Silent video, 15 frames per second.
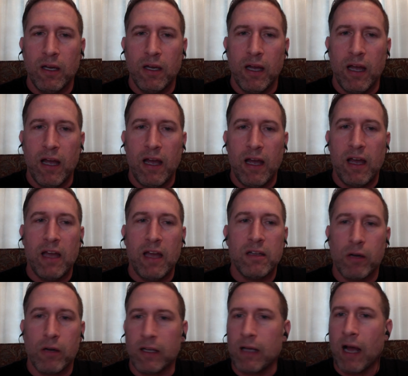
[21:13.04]
And
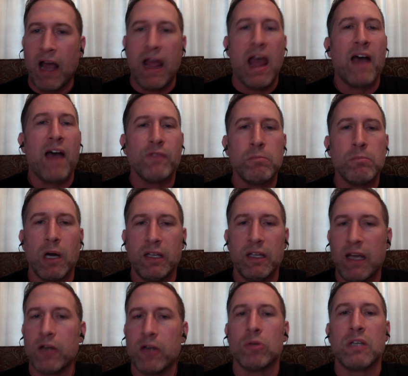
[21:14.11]
they're like, I have the
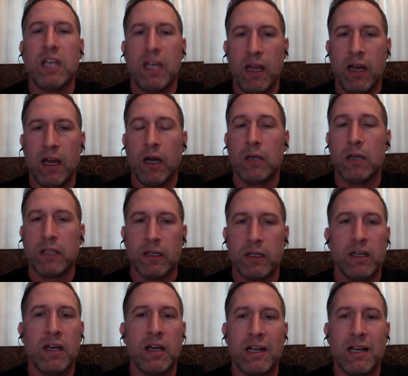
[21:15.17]
money, I don't care, da da da.